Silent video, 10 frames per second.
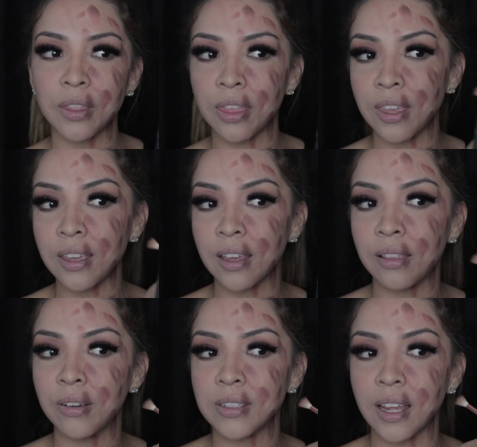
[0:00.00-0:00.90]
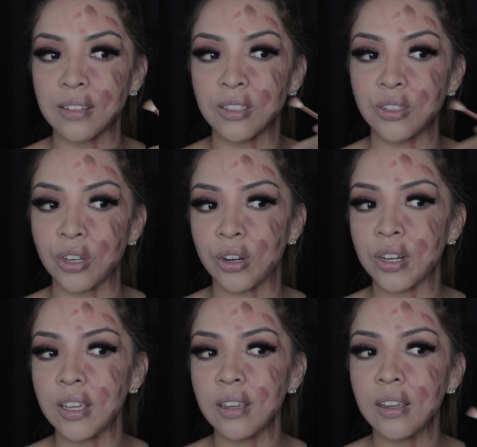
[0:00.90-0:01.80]
think it looks as
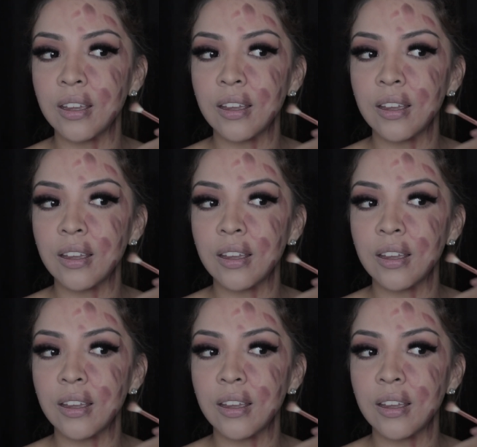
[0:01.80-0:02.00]
dirty